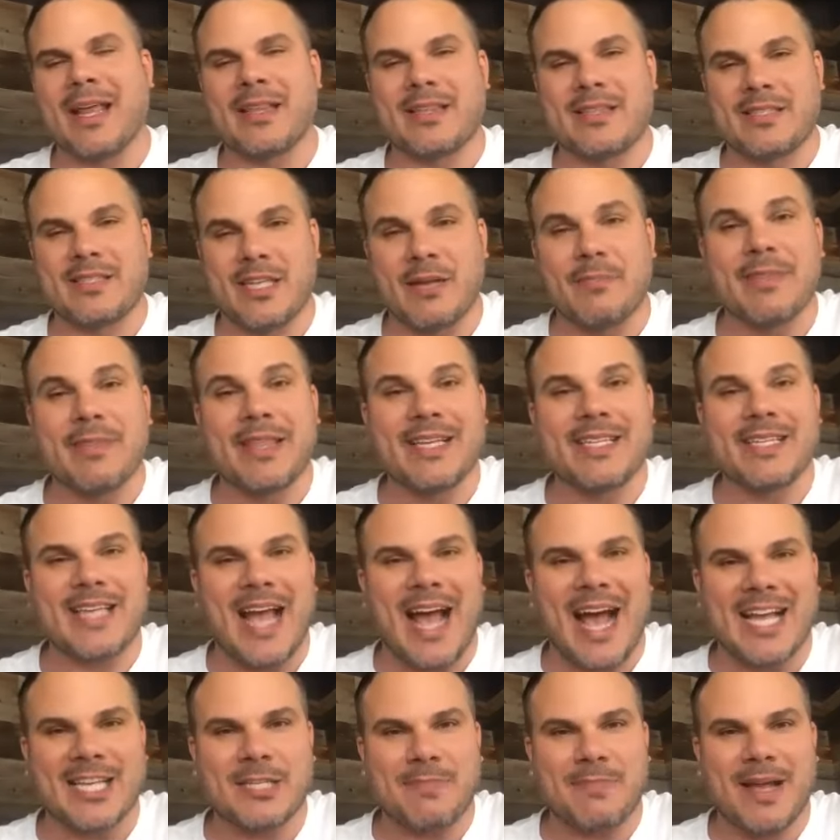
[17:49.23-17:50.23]
some of these
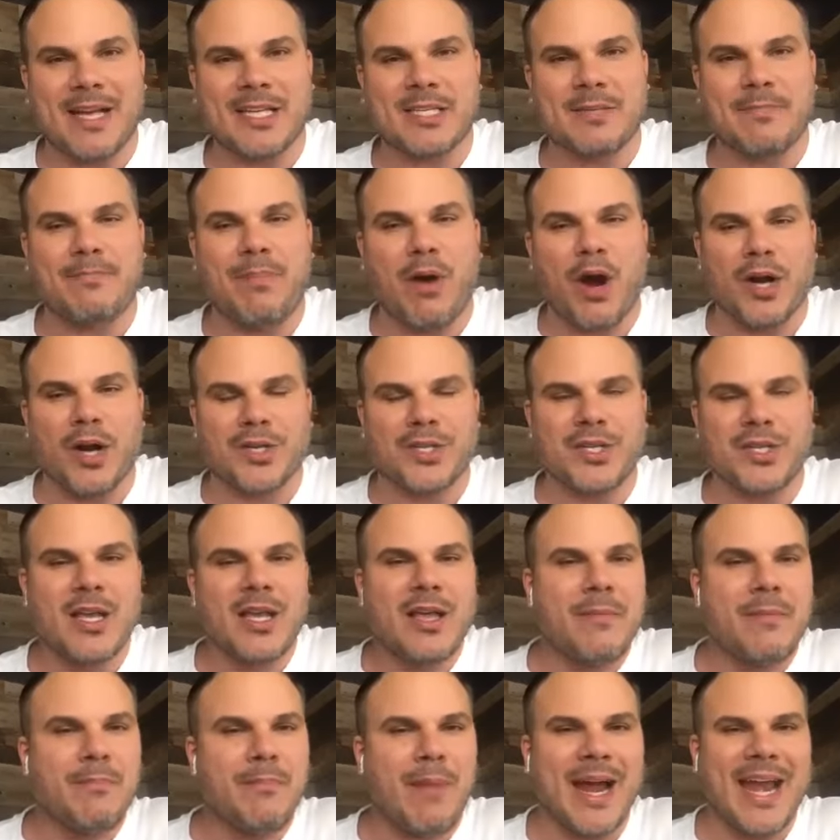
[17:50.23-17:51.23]
aspects and parts
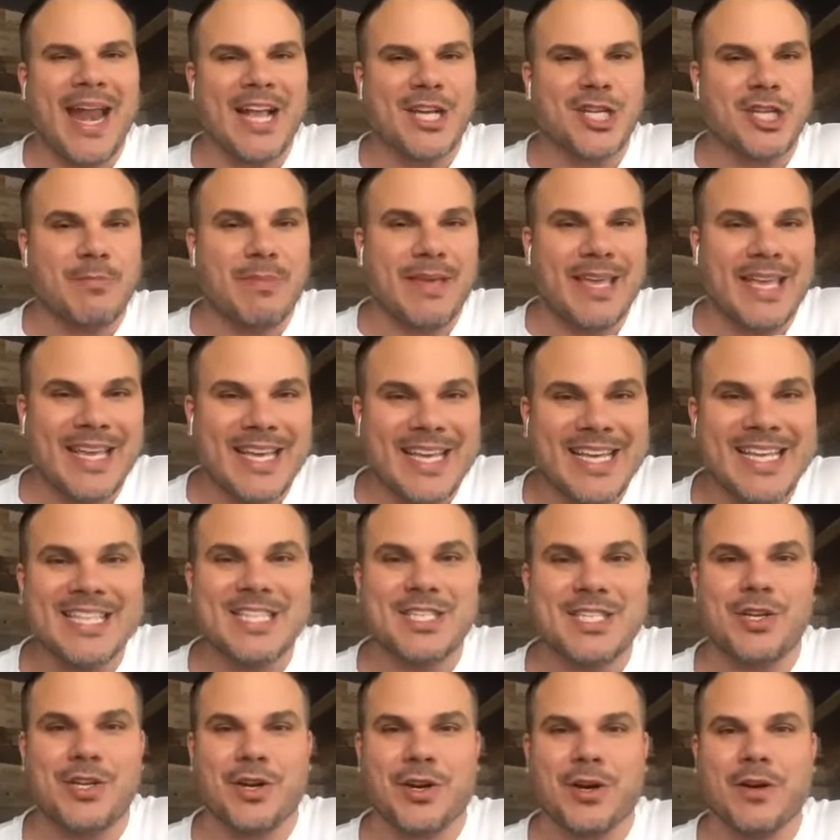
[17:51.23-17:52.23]
might actually be
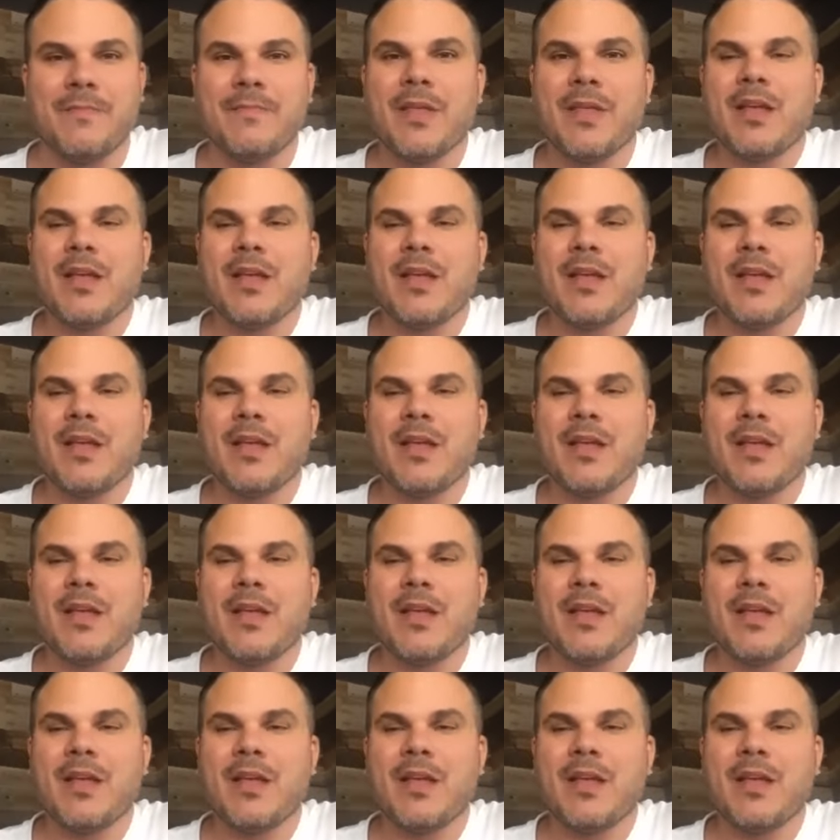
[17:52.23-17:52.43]
easier